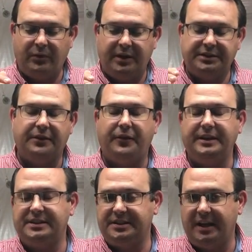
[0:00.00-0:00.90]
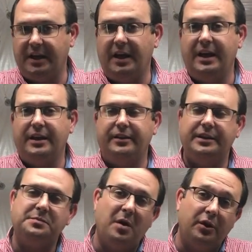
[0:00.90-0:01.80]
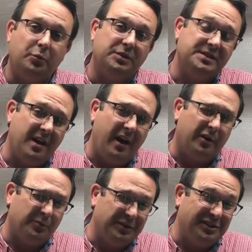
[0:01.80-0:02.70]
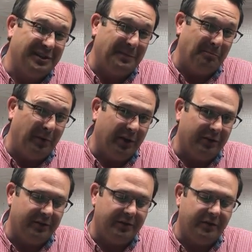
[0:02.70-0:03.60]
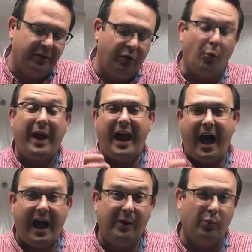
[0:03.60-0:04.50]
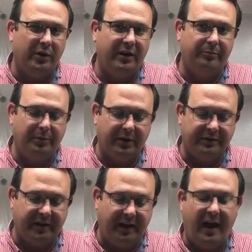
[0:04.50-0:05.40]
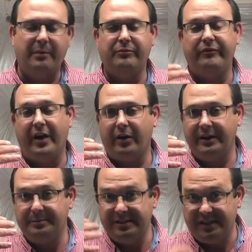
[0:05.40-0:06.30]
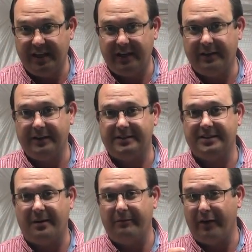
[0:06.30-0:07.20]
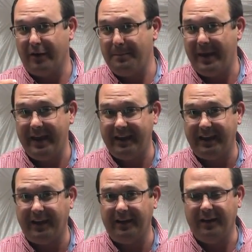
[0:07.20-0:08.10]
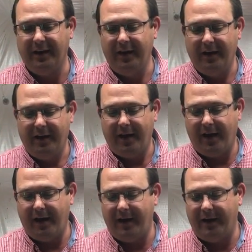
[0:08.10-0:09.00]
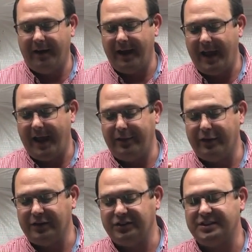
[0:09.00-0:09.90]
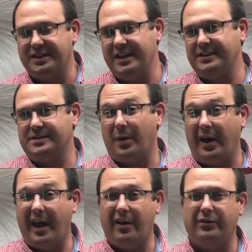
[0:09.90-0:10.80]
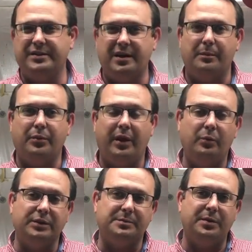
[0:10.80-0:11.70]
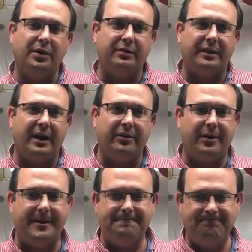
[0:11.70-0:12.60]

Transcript: suffice to say, this model was not originally built the way I would have built it. I'm very meticulous, I'm very picky, and there are just things about how this airplane was built that I thought,